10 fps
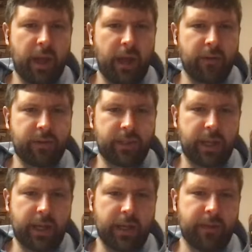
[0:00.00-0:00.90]

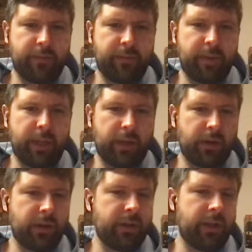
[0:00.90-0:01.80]
outside the
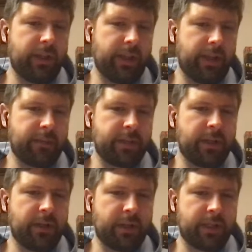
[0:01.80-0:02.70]
curtain and the
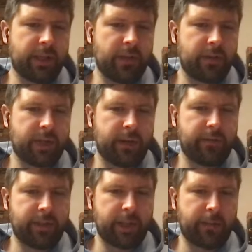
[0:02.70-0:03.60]
lampstand on the south side
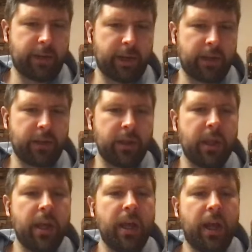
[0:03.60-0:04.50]
of the tabernacle,
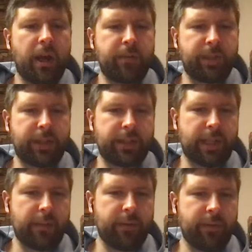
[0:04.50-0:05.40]
opposite the
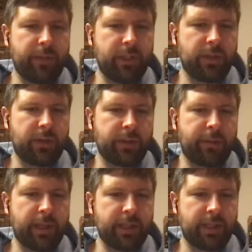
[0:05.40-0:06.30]
table, and you are to
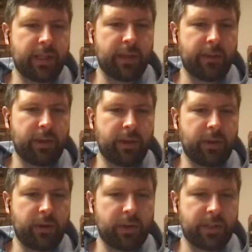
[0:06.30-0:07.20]
place the table on the
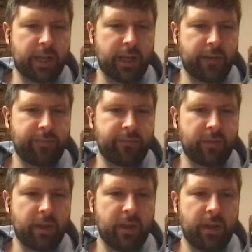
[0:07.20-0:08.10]
north side.
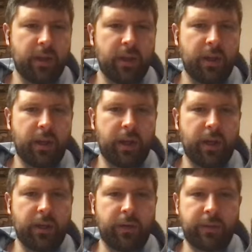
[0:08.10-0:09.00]

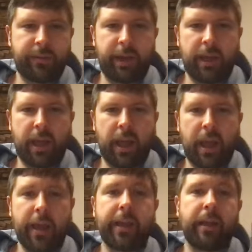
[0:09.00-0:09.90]
You are to make a
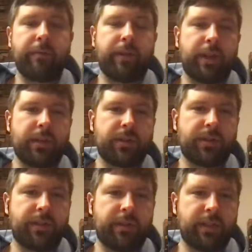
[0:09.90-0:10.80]
hanging for the
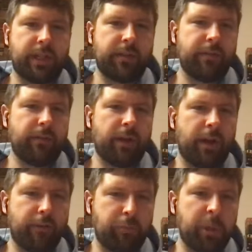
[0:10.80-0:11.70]
entrance of the tent
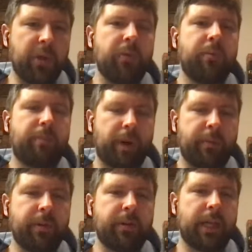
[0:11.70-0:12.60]
of blue,
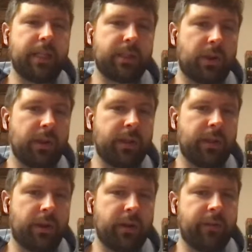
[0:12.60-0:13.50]
purple, and scarlet
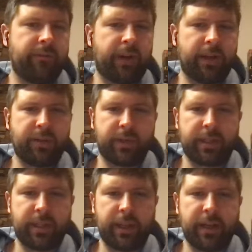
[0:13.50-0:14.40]
yarn and fine
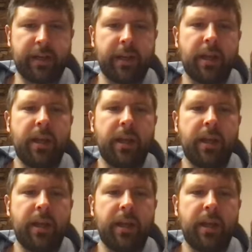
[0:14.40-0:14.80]
twisted linen,